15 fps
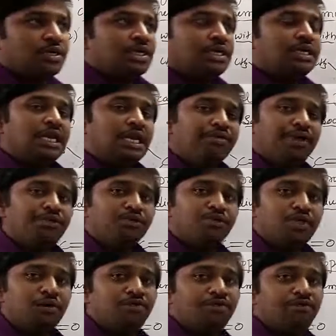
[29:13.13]
derivatives
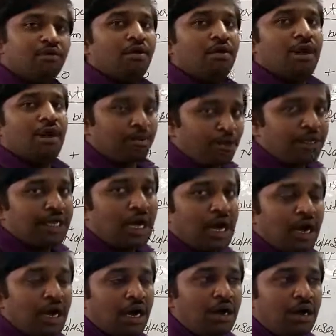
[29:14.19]
of
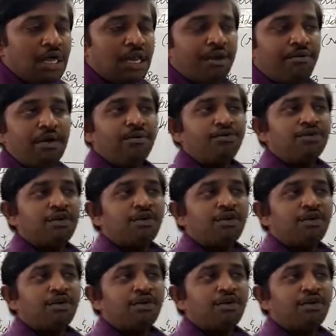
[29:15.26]
ammonia, derivatives of